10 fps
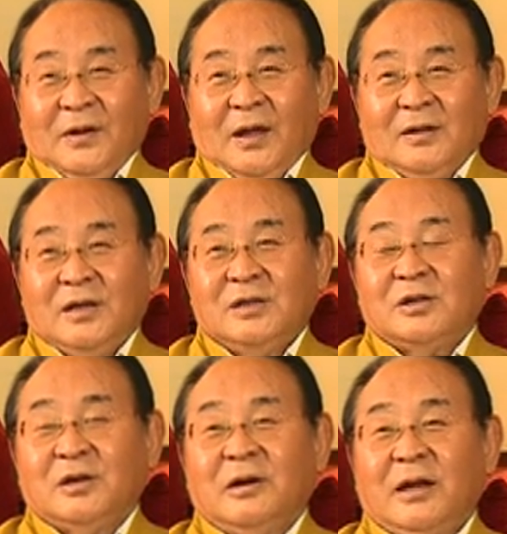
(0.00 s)
And these are
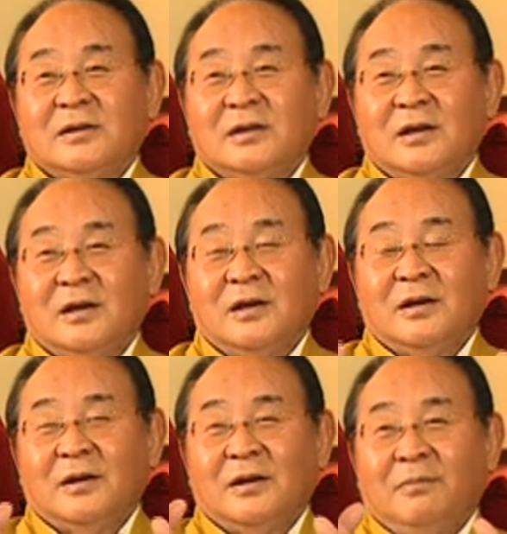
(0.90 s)
the great
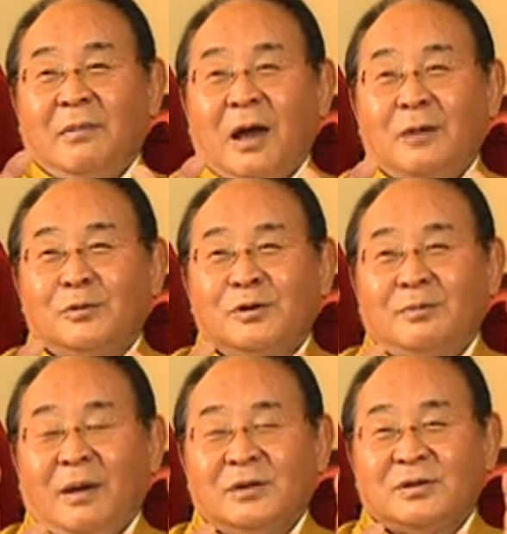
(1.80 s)
uh, Mahamudra
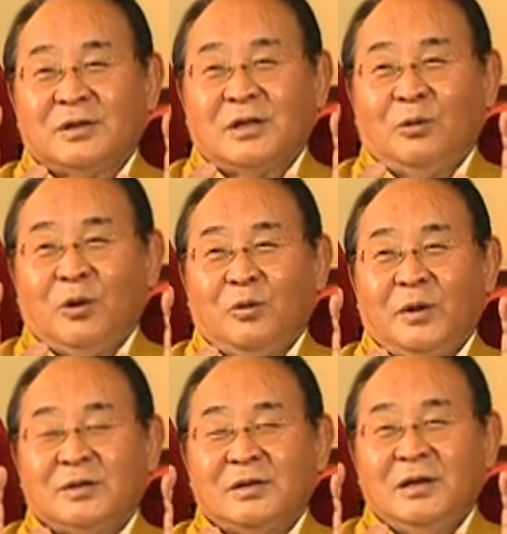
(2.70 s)
masters, they were
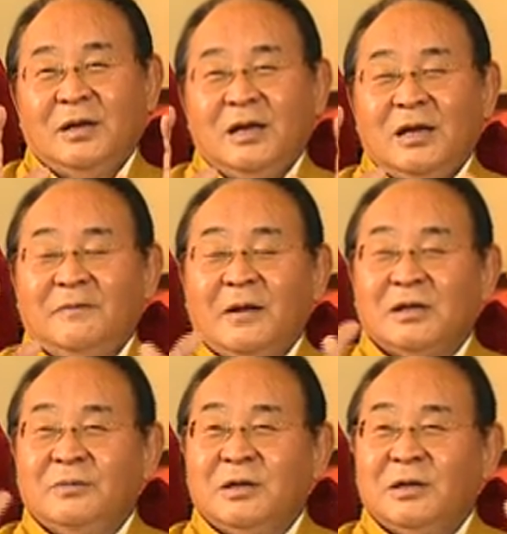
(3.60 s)
always. In fact,
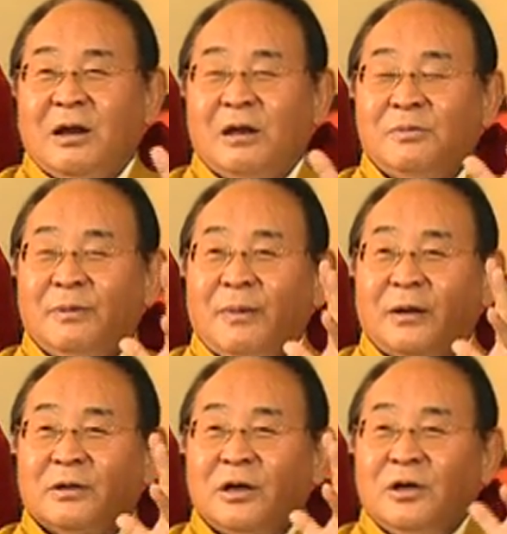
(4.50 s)
something incredible about